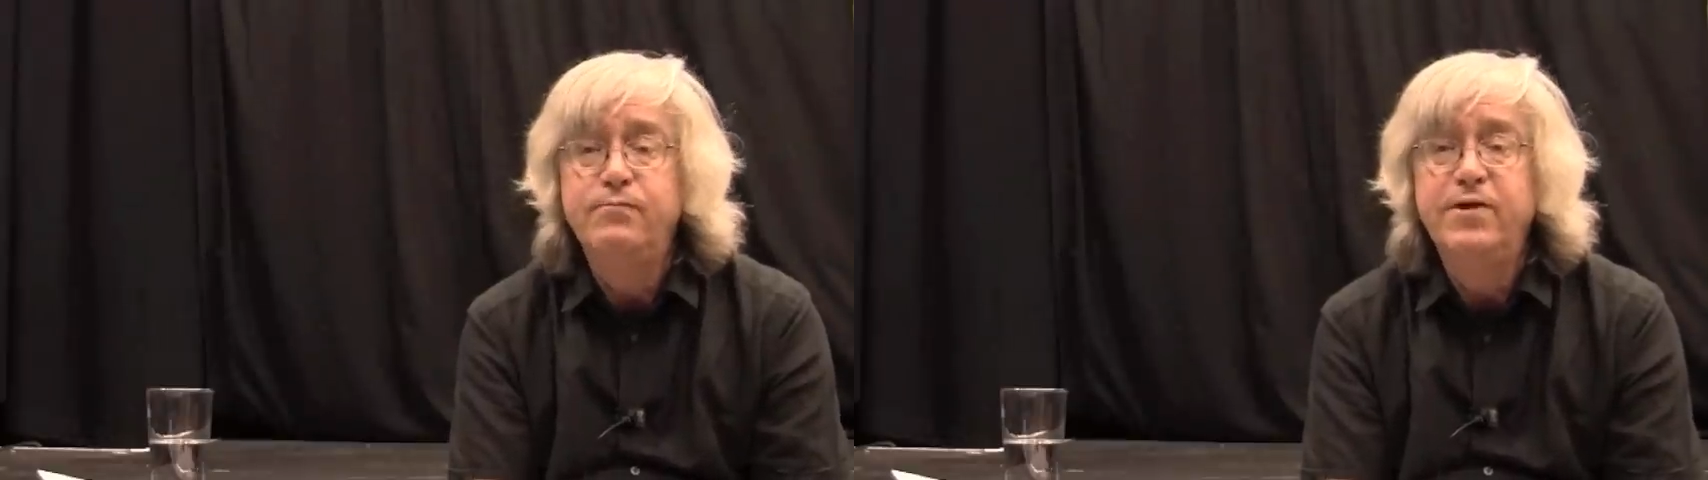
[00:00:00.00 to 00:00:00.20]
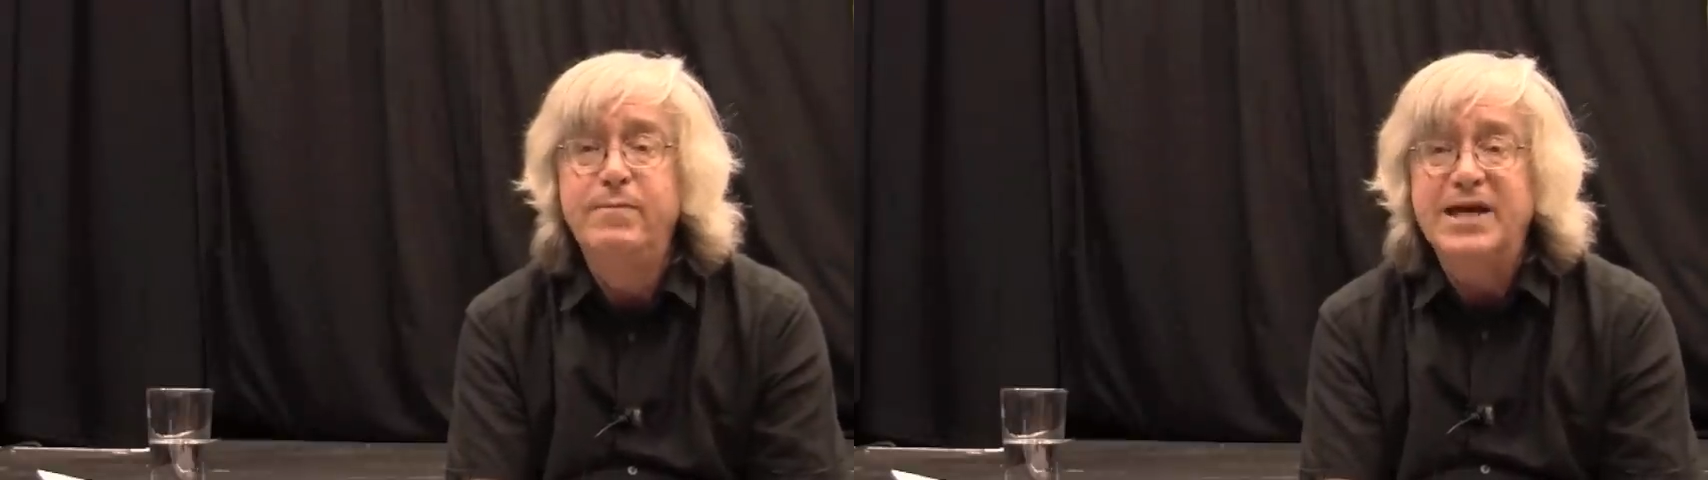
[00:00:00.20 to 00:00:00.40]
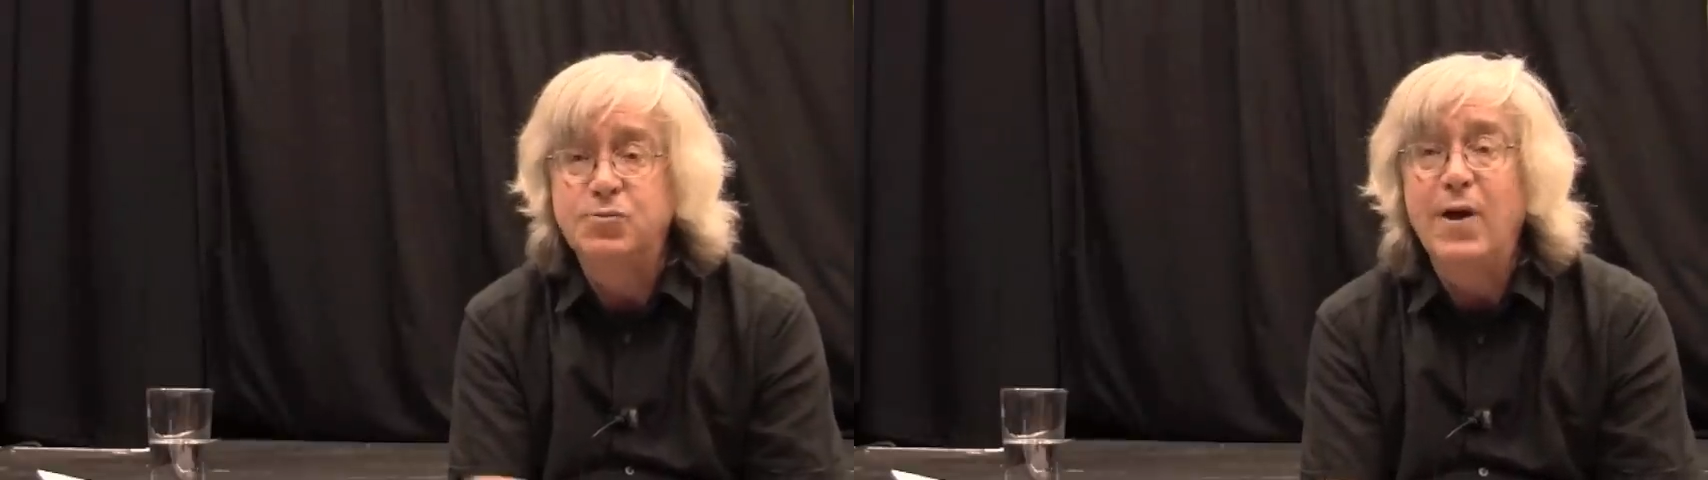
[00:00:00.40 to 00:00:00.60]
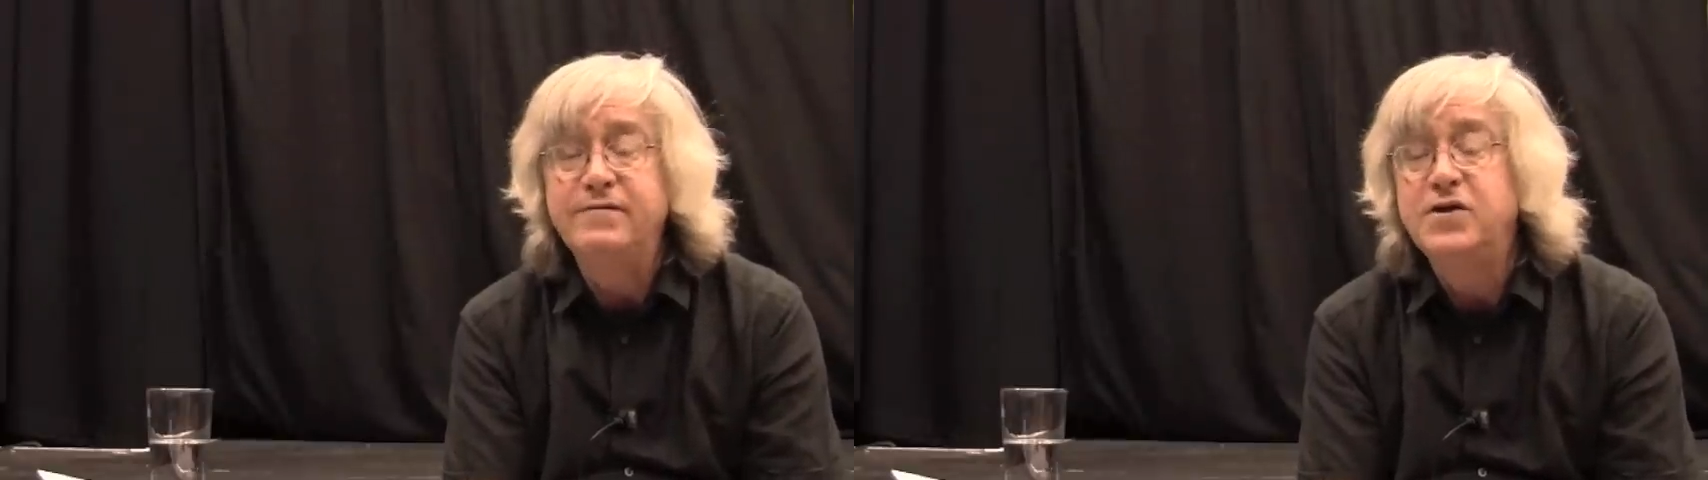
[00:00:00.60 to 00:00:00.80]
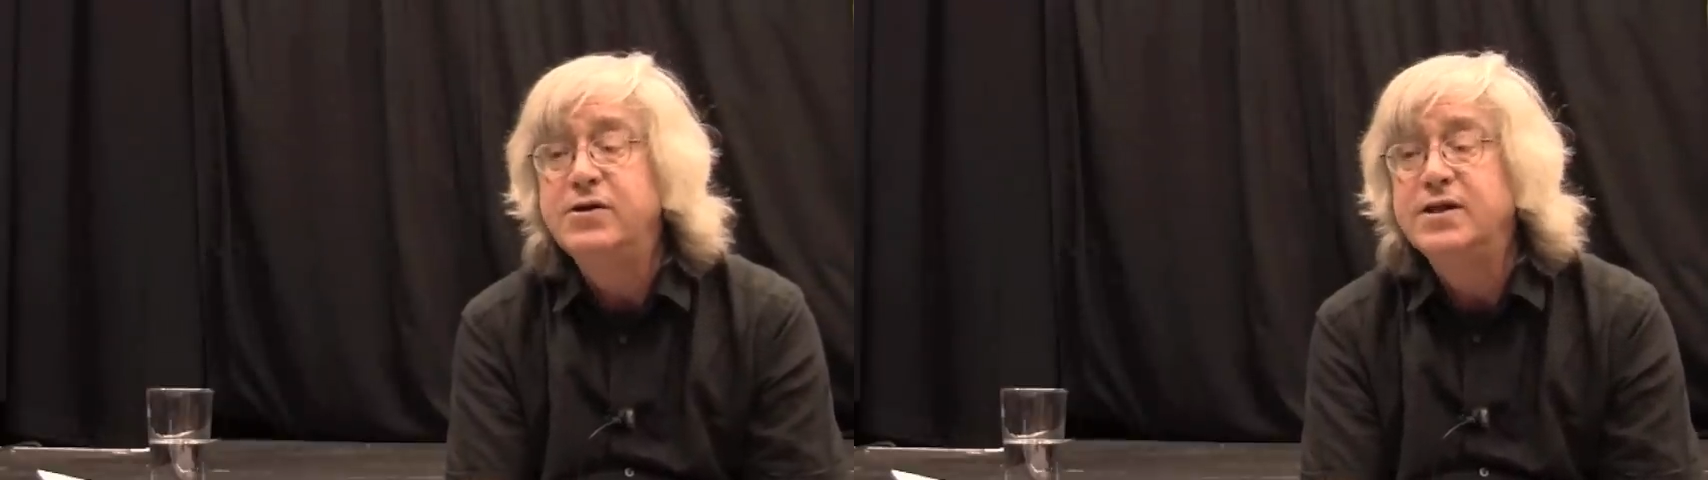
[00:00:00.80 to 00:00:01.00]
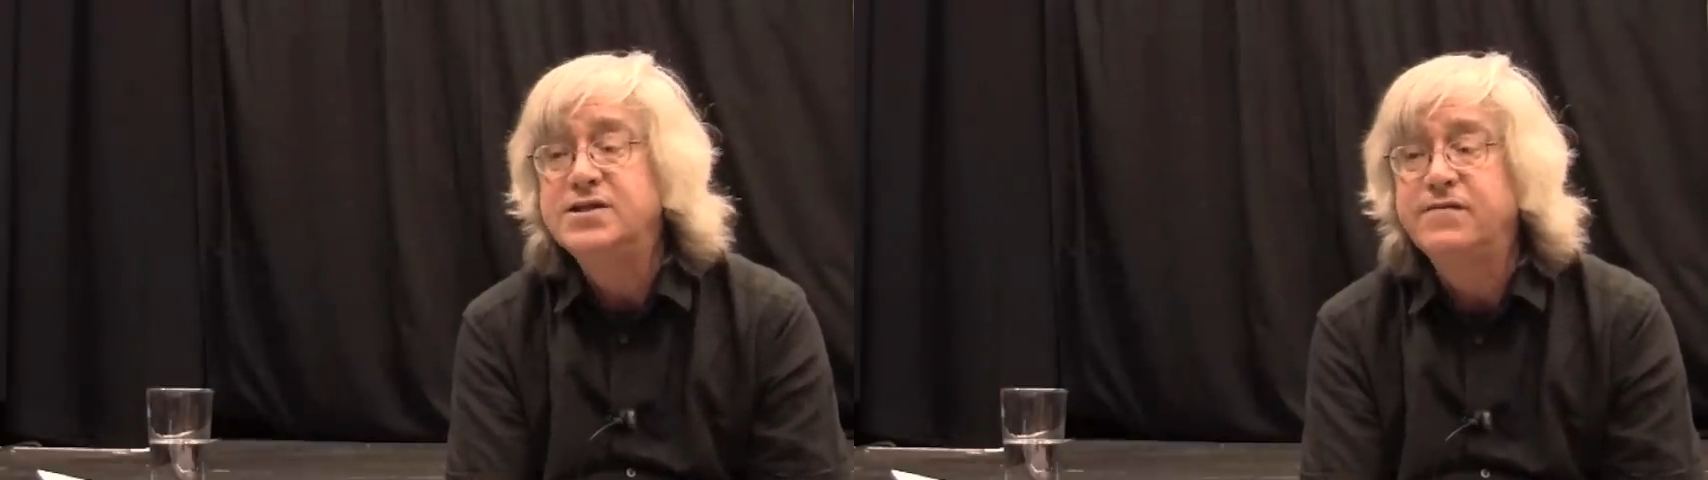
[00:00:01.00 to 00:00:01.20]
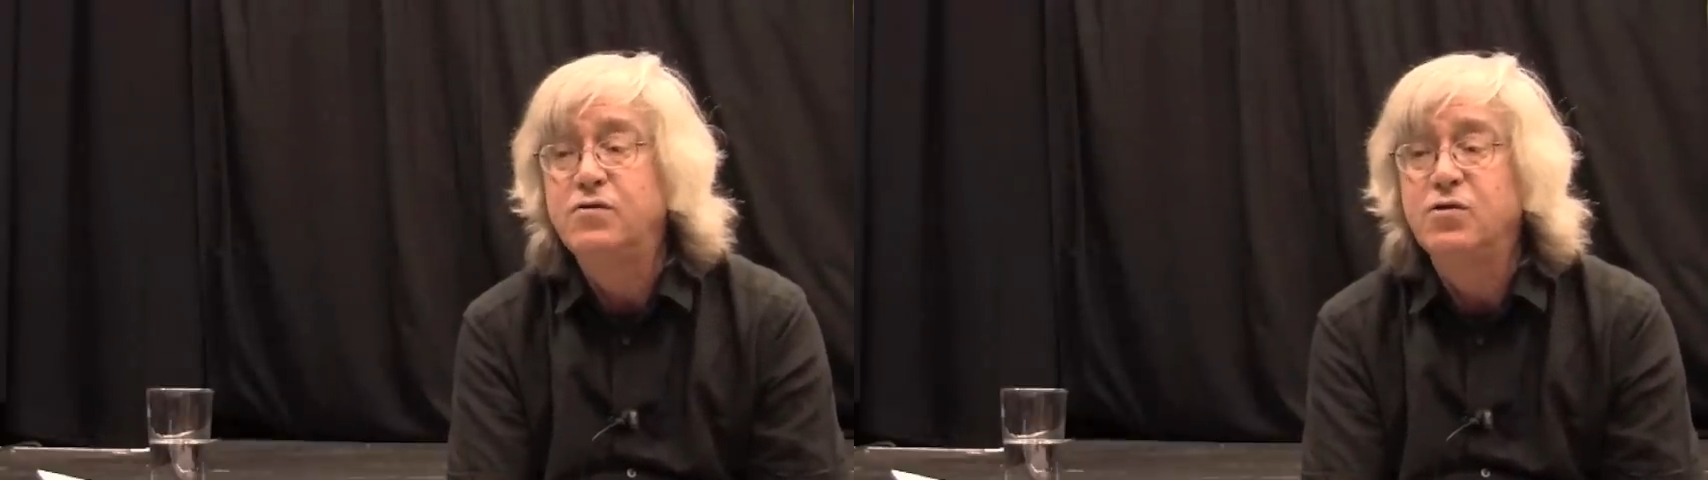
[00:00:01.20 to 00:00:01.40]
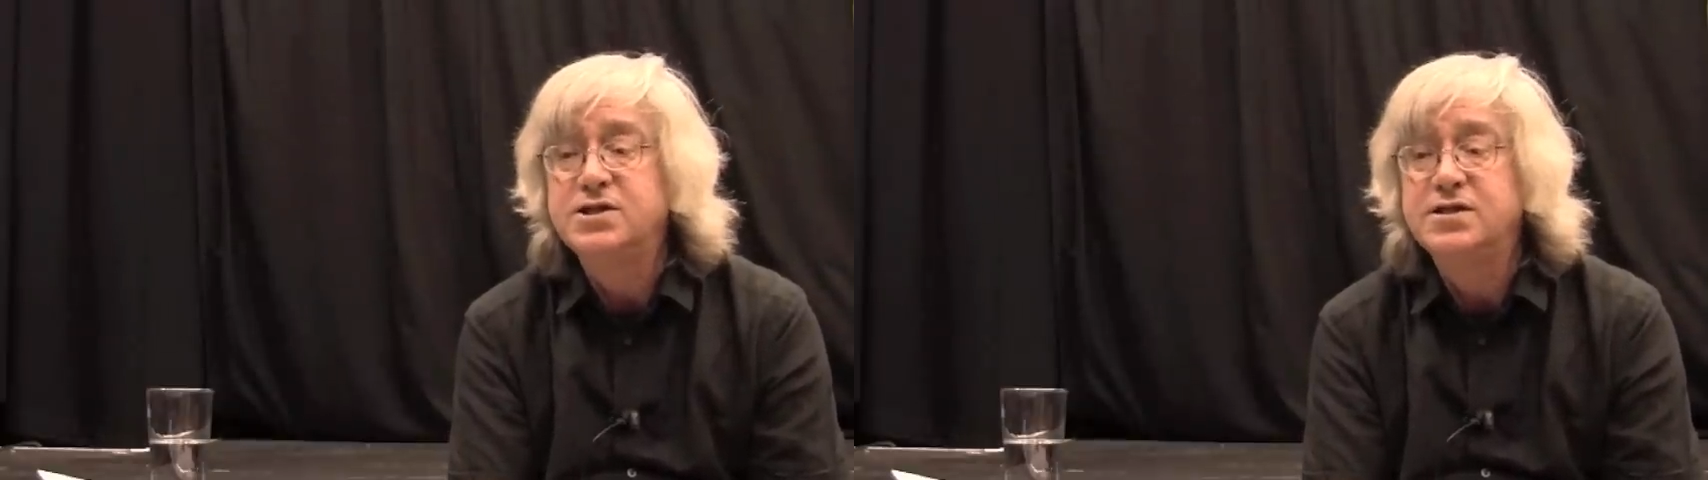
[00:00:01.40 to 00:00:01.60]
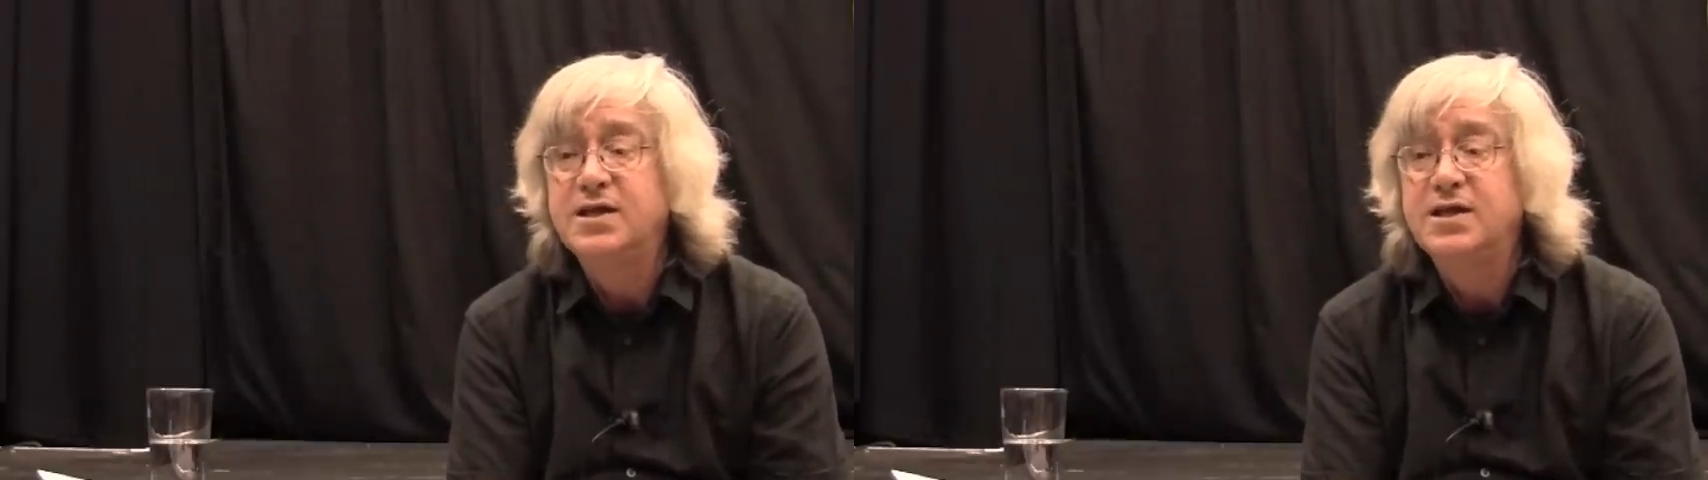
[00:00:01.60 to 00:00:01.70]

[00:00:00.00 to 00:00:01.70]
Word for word: the best way of doing this, of course,